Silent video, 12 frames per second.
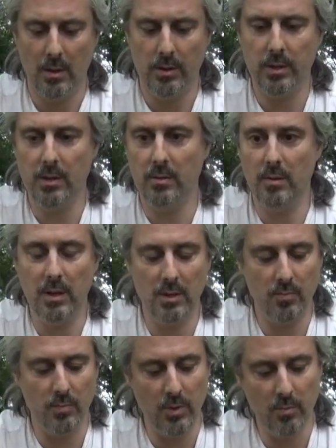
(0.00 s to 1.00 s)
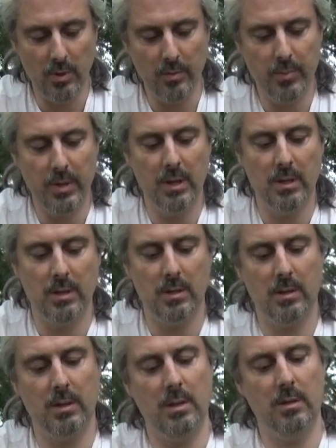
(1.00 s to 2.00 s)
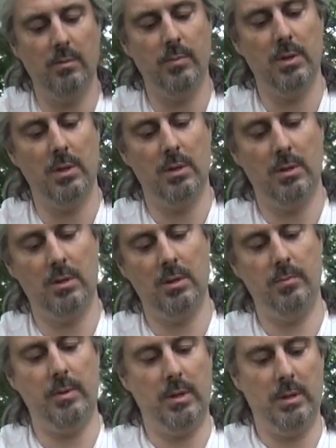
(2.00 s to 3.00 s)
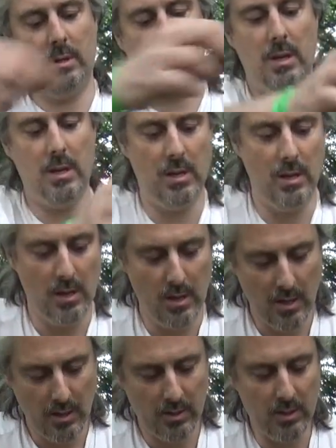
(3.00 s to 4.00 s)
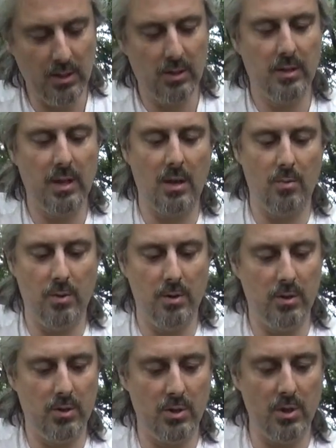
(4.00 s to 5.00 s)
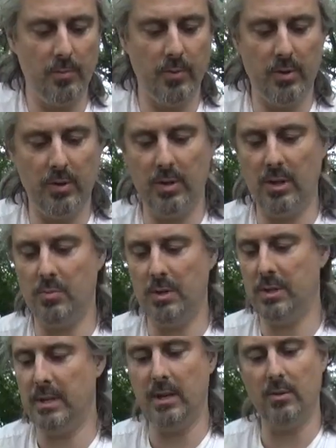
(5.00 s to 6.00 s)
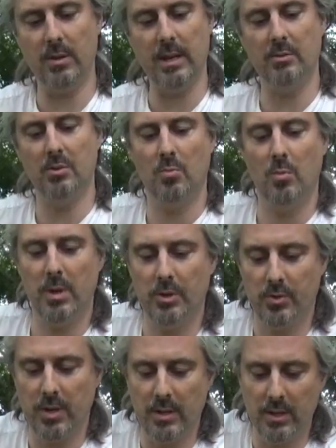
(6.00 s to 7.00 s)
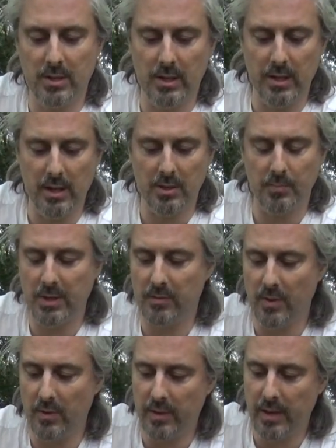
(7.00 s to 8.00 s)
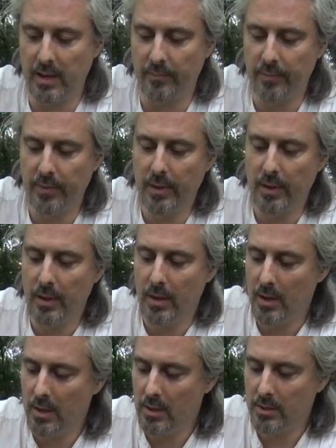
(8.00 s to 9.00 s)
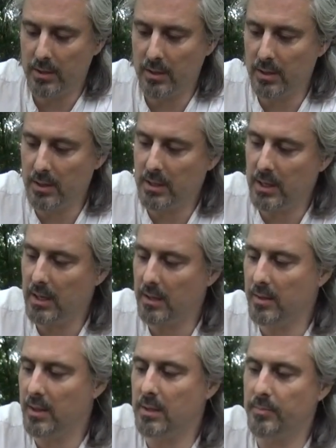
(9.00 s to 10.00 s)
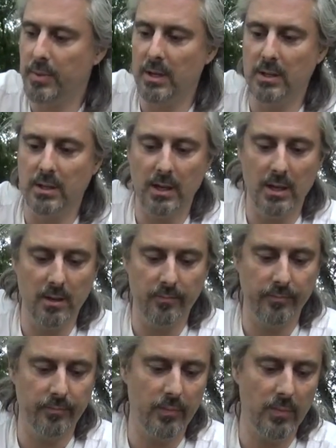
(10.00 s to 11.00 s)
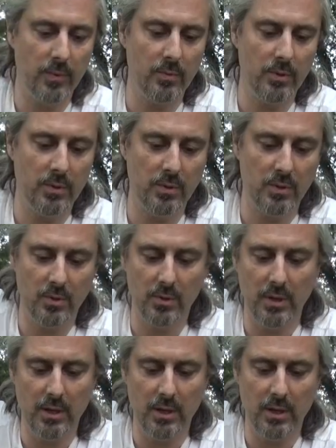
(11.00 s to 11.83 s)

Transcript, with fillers: So there's my one piece, and here's my two pieces here. It's a nice thick one at the top, and this one's now down to one strand. There's the last bit of it there. So I'm going to take this piece here, which is a good